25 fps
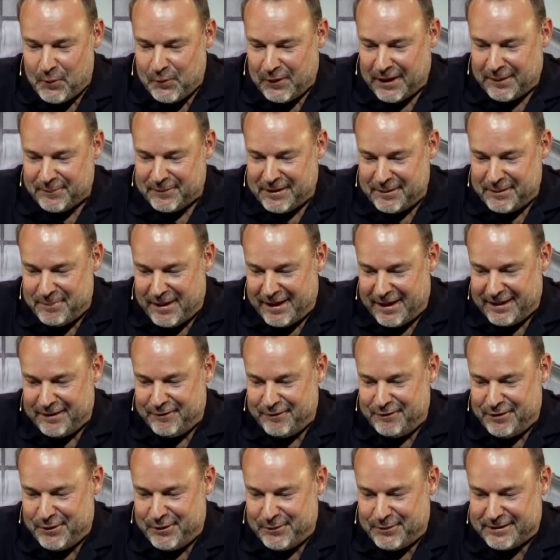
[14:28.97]
What I'm going to
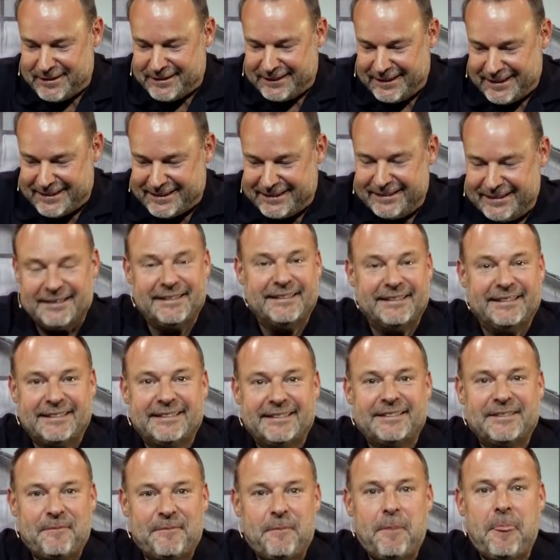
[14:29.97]
beg of you is listen to
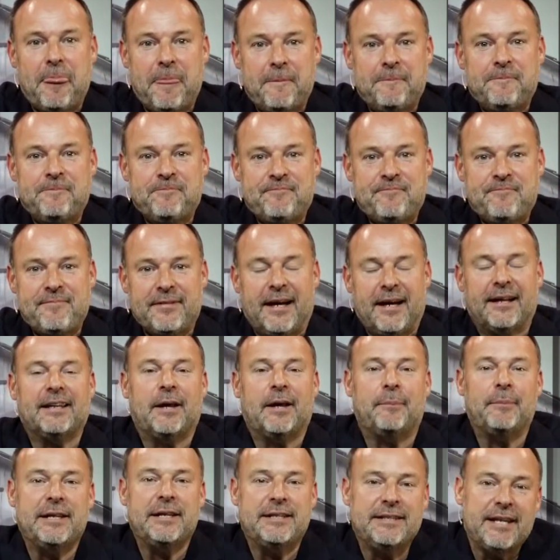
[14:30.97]
this.
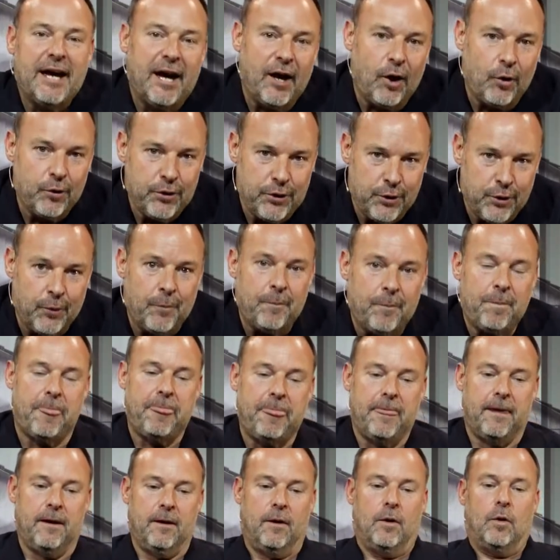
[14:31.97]
Let me tell you
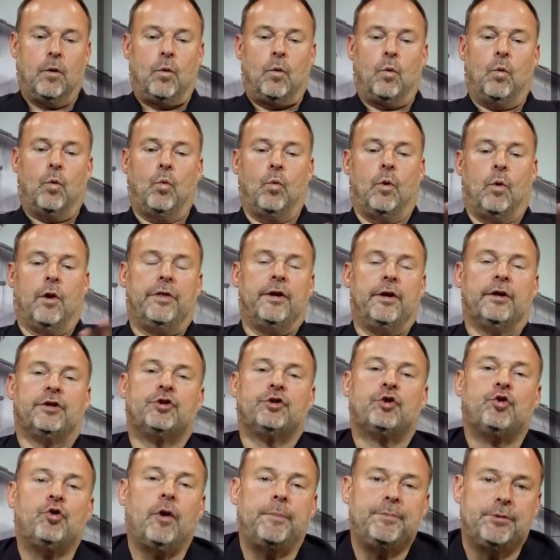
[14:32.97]
where the
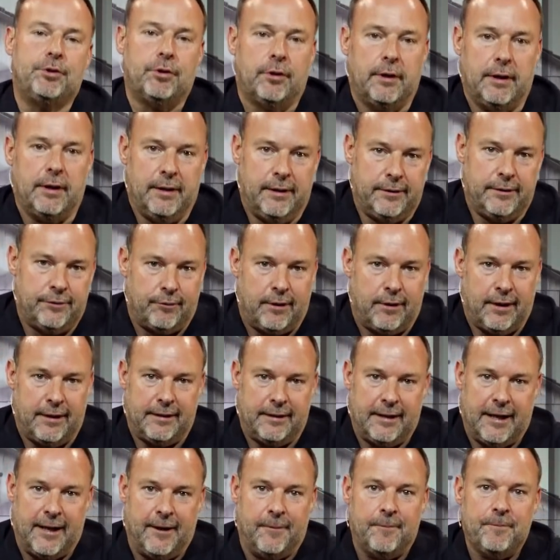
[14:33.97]
scripture is
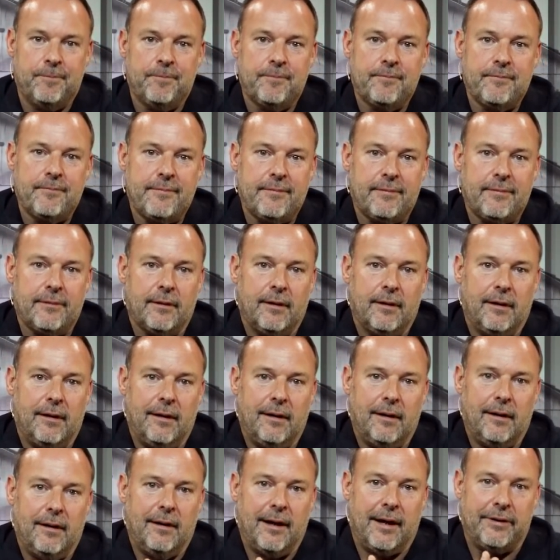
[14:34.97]
right now,
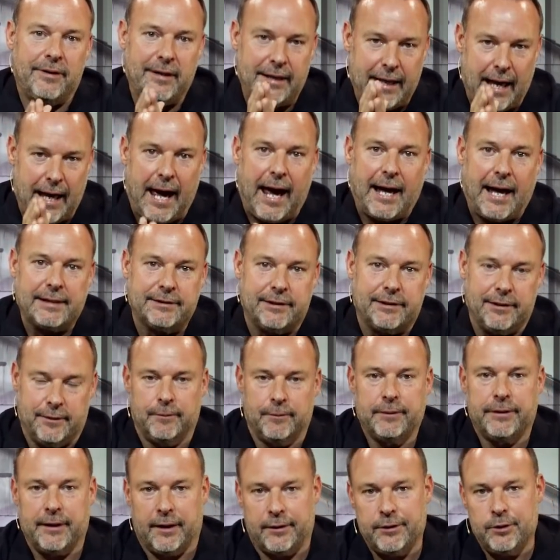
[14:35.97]
and then ask
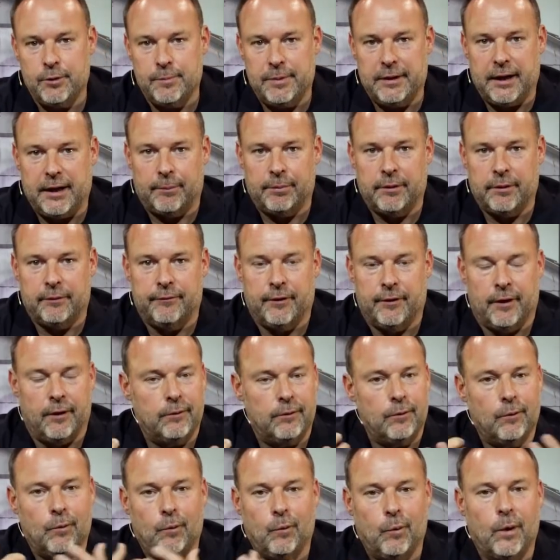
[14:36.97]
you, without you being able to
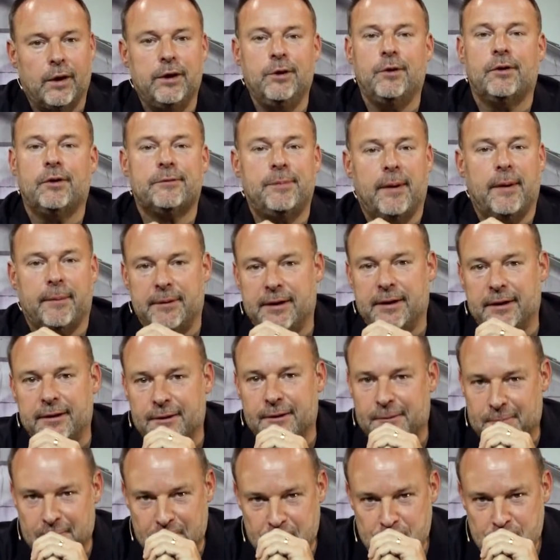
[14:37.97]
vote, what do you expect me to
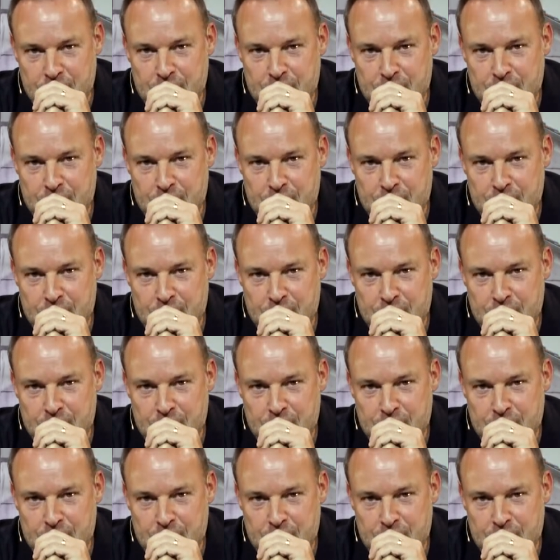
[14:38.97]
do?